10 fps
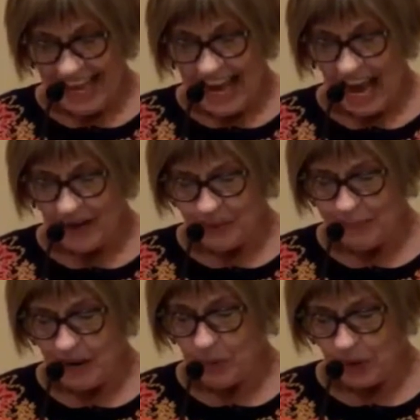I will buy
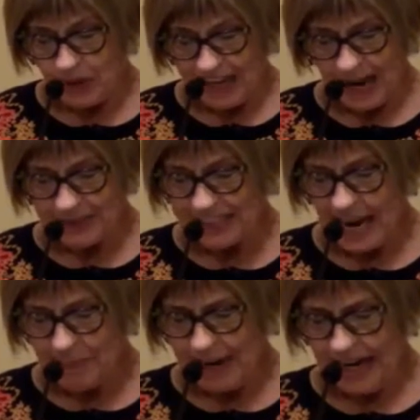worth I will stop
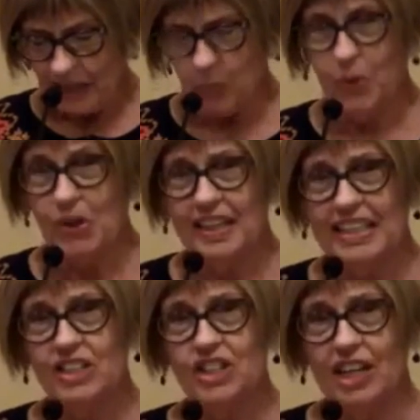buying worthless
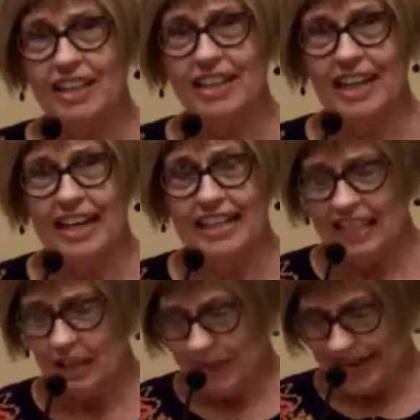junk on
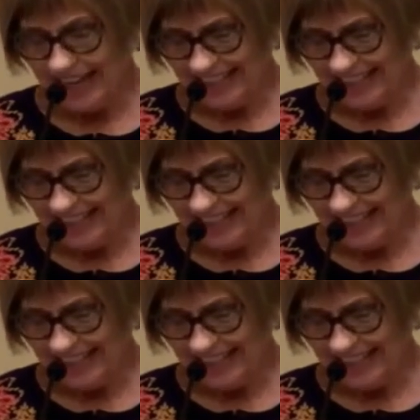eBay.